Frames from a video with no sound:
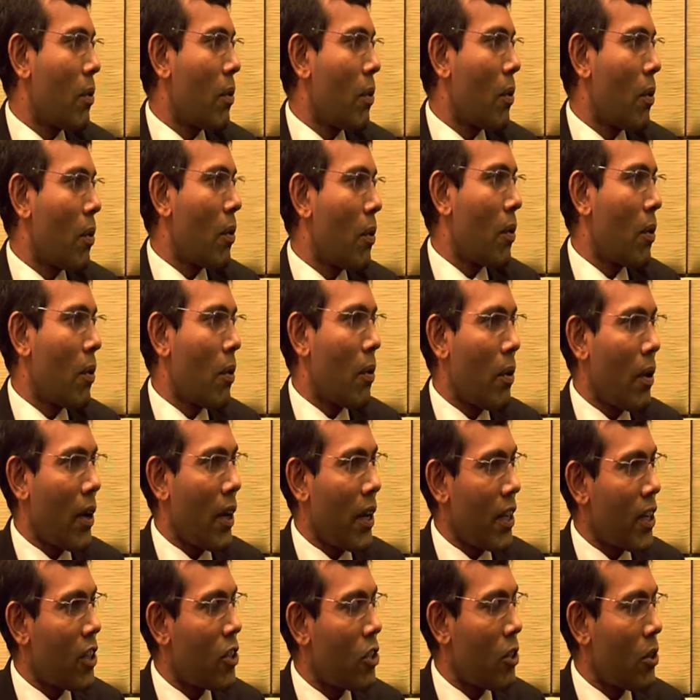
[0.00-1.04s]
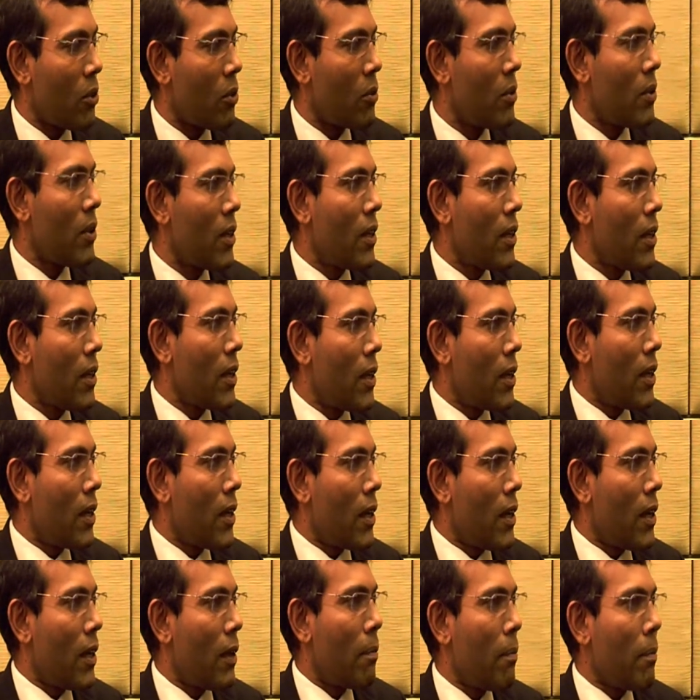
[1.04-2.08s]
or an issue
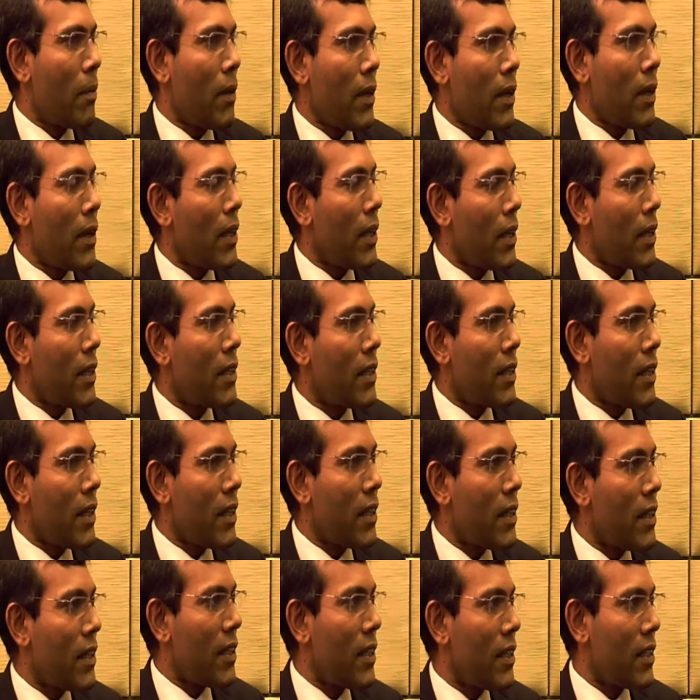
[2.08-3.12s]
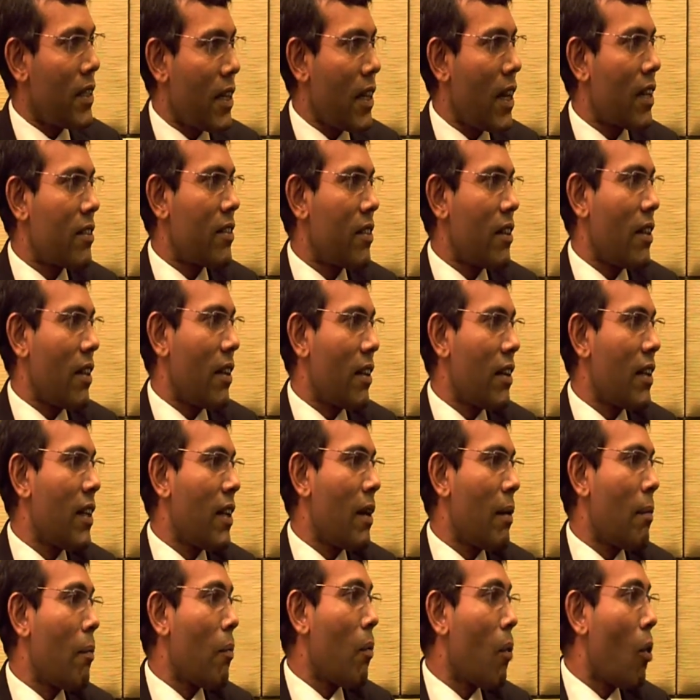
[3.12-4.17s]
in the international
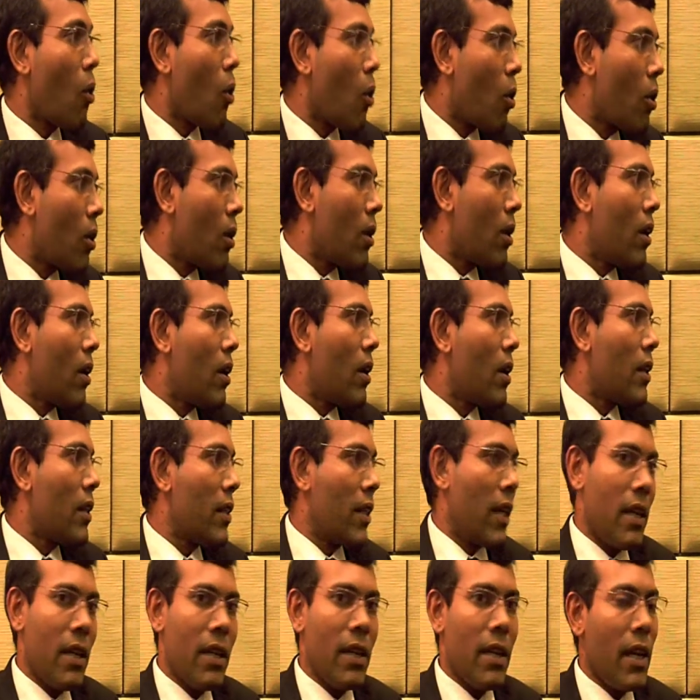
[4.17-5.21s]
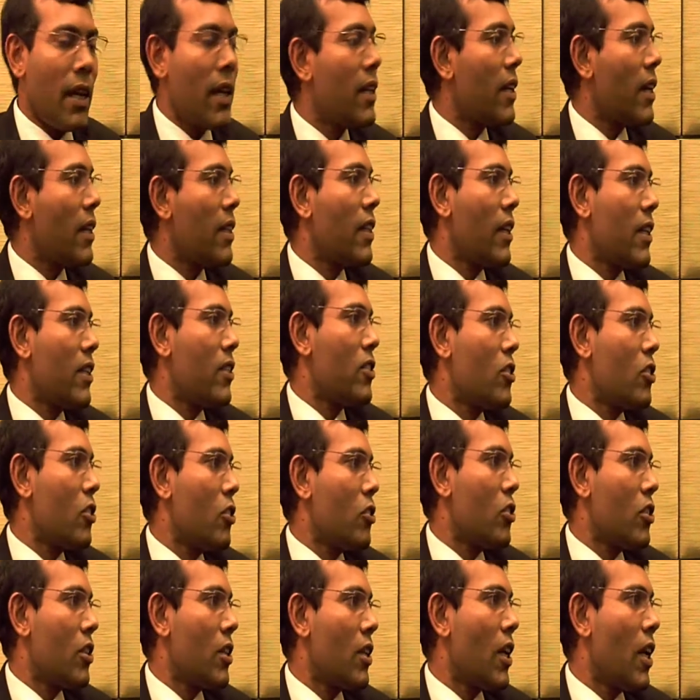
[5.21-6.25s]
arena more than any other
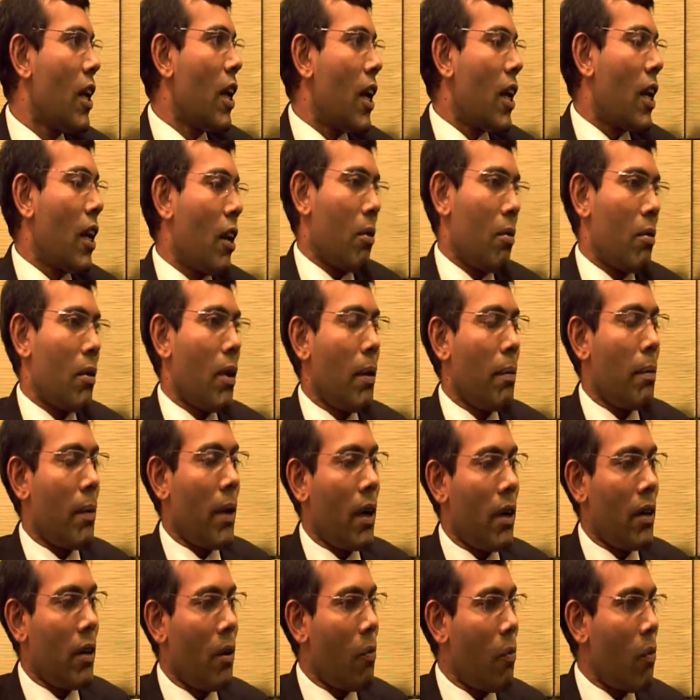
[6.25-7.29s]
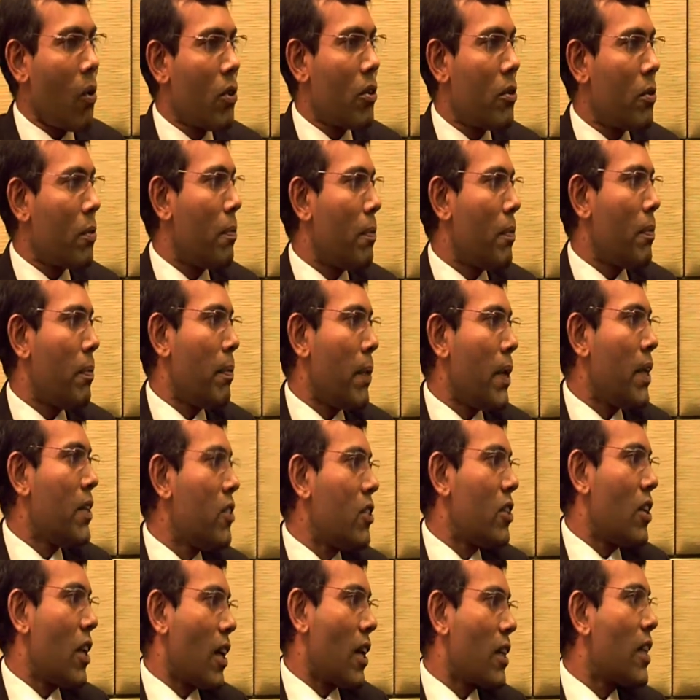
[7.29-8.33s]
institution. Now, I don't want to
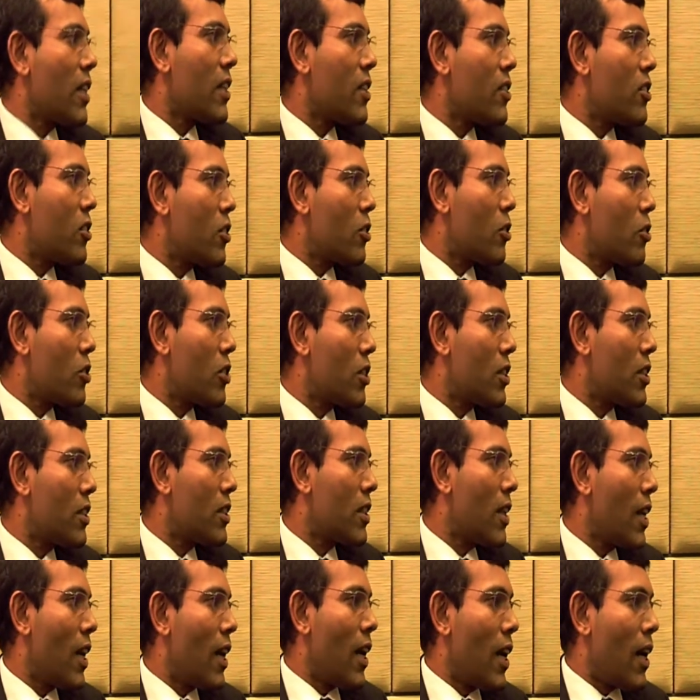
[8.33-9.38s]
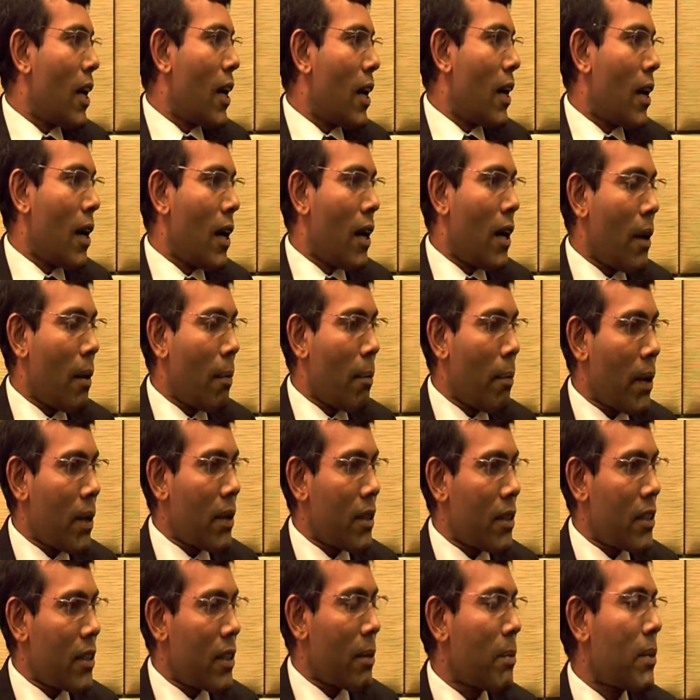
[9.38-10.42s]
mention other institutions,
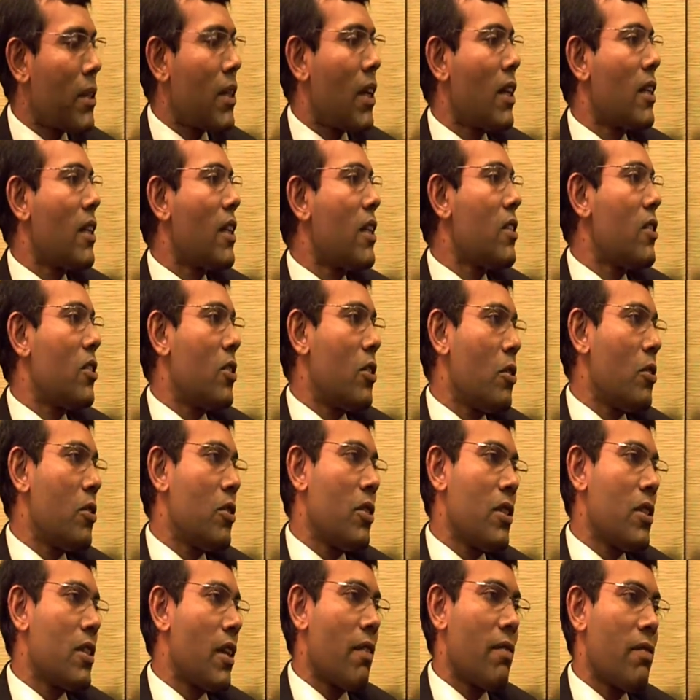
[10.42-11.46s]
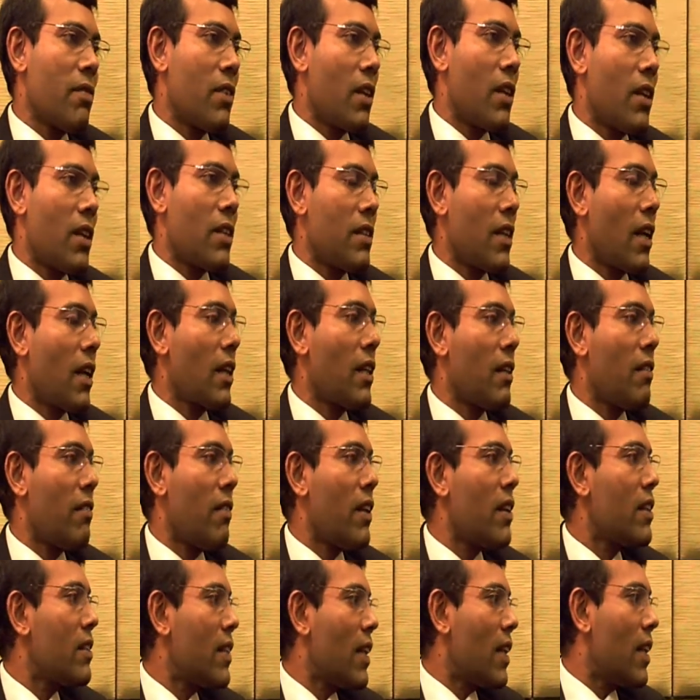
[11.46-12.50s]
but some of the other institutions have done exactly
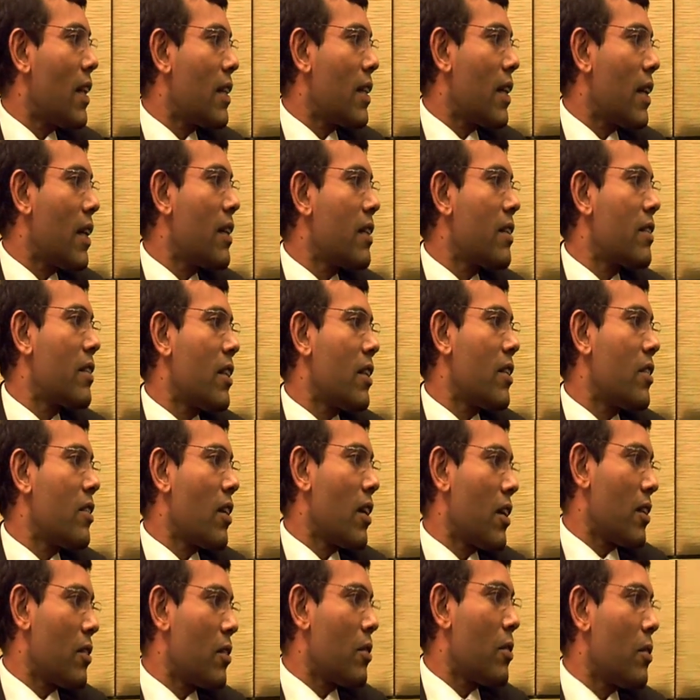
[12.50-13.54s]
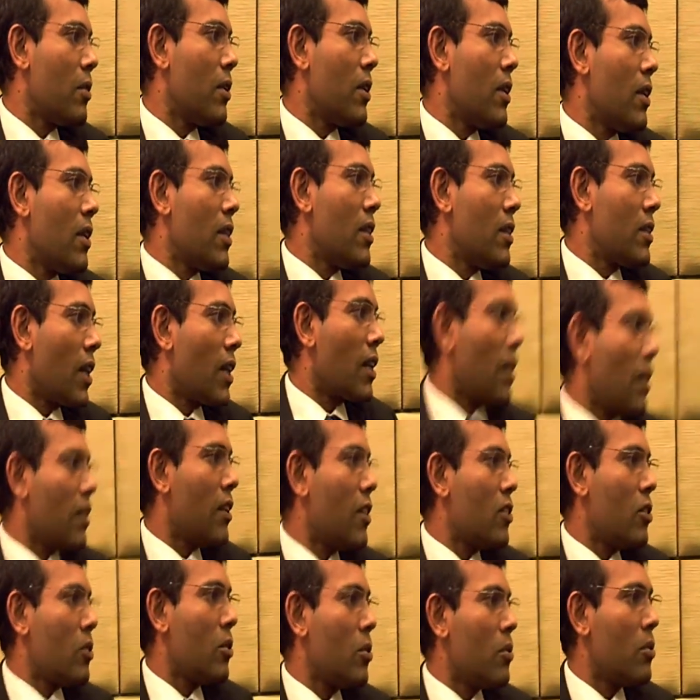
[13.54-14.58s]
very silly things in trying to settle
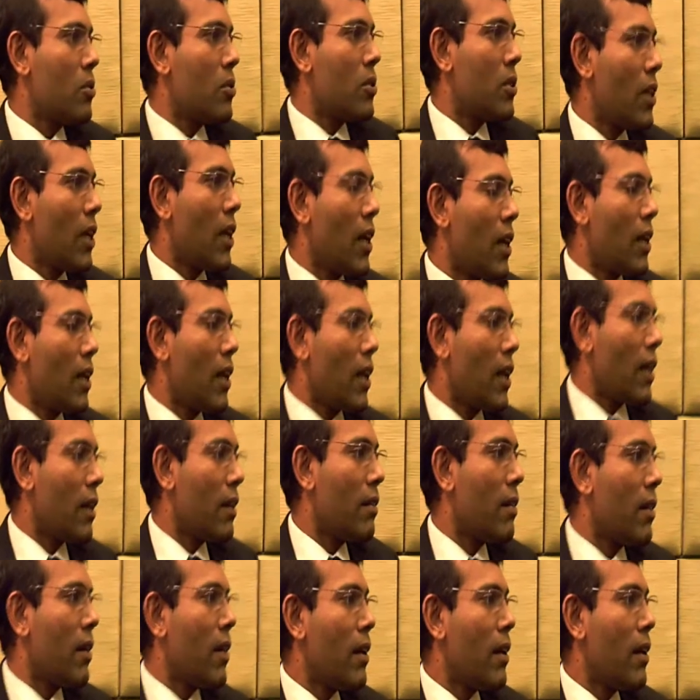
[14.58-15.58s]
issues and